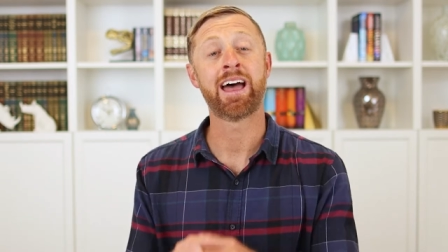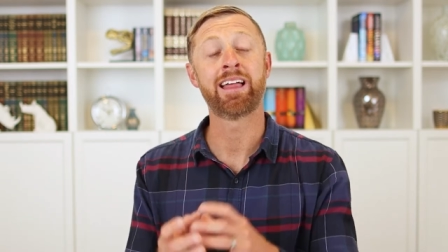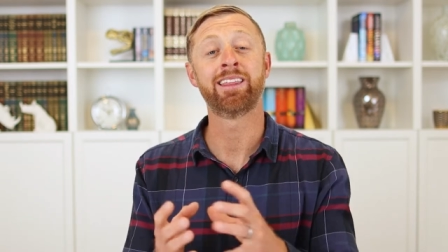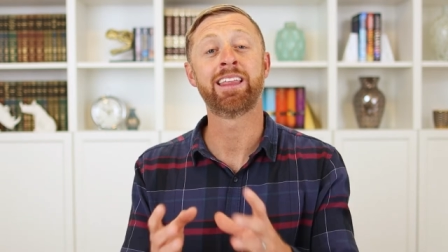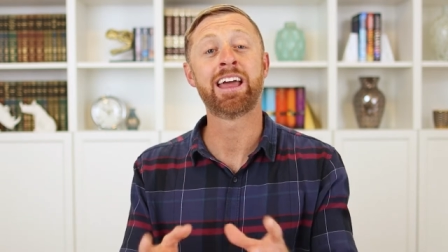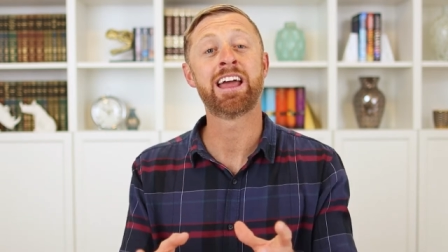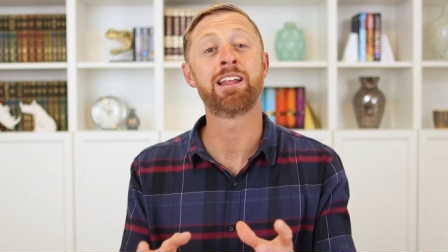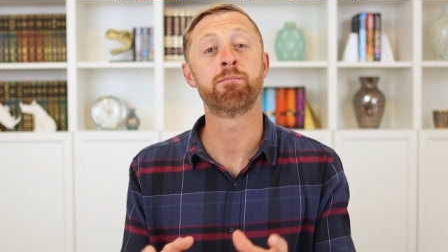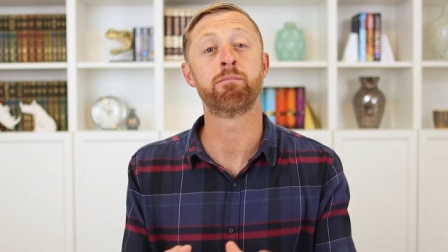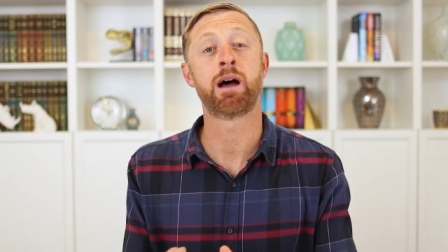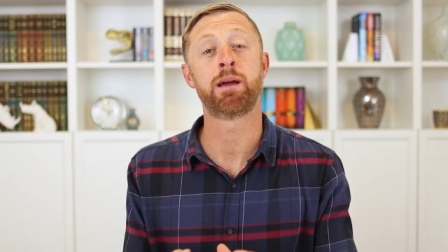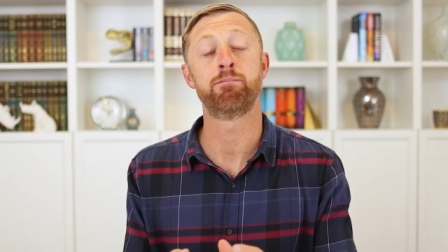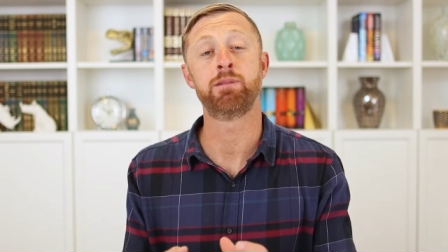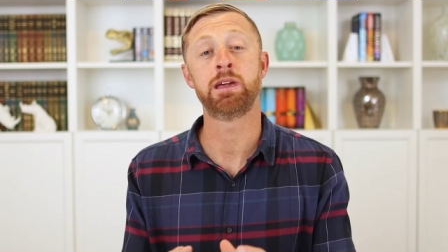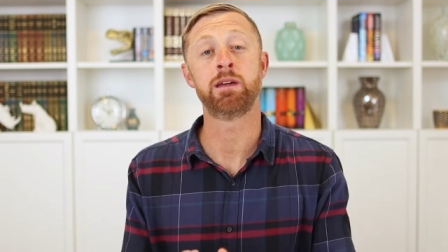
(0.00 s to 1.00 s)
That land
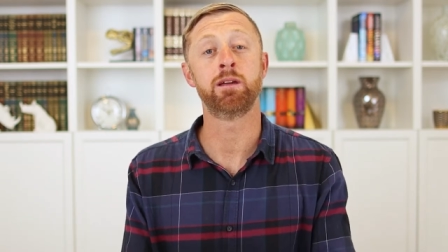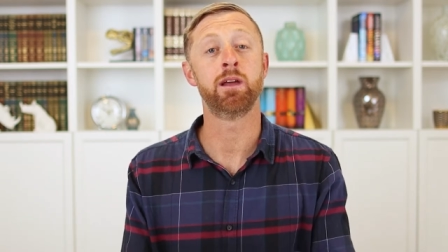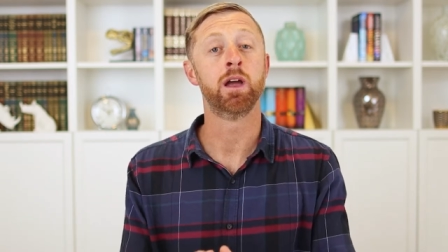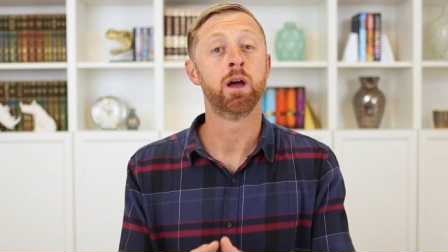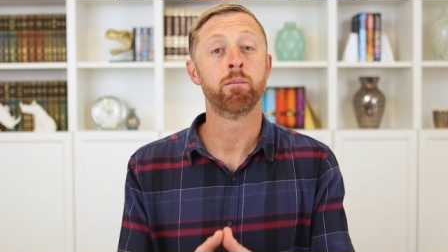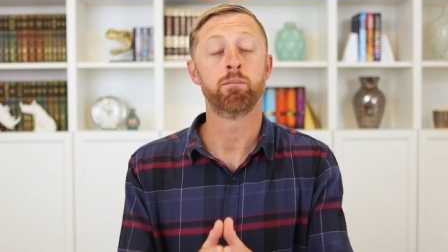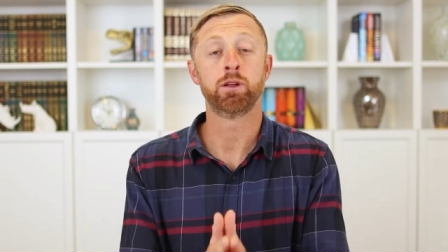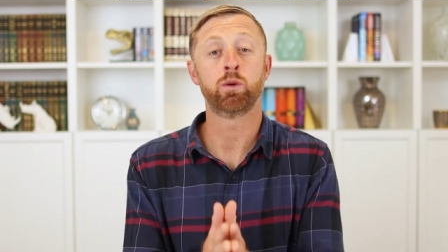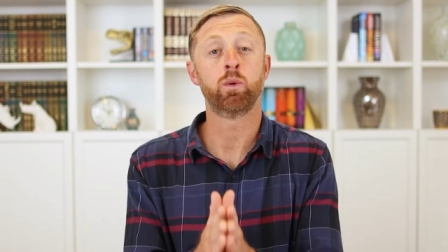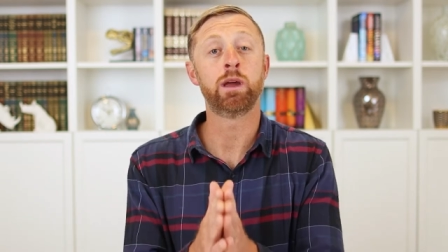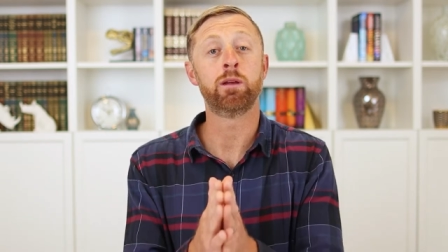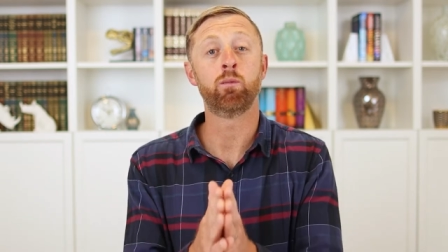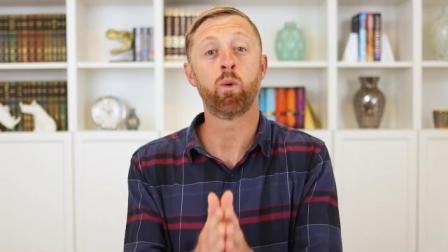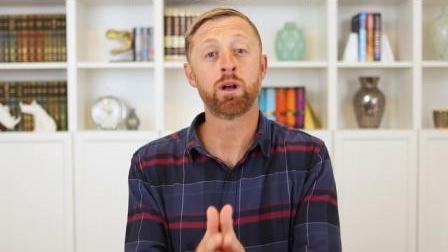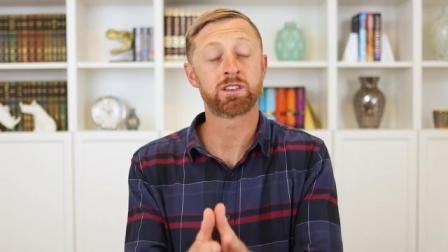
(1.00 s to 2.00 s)
might be
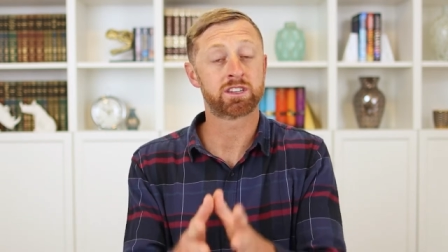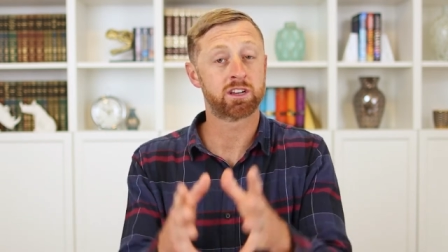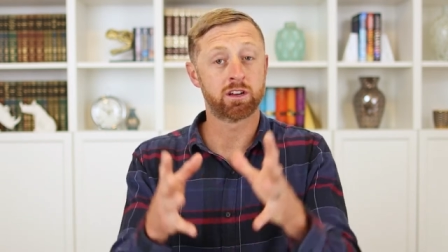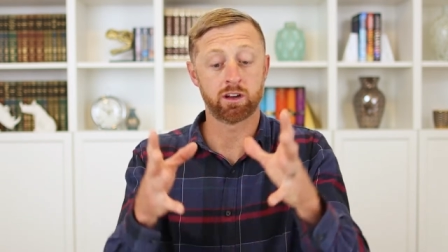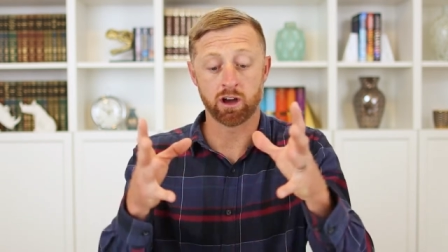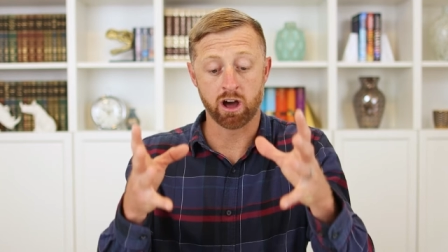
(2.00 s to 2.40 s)
between what's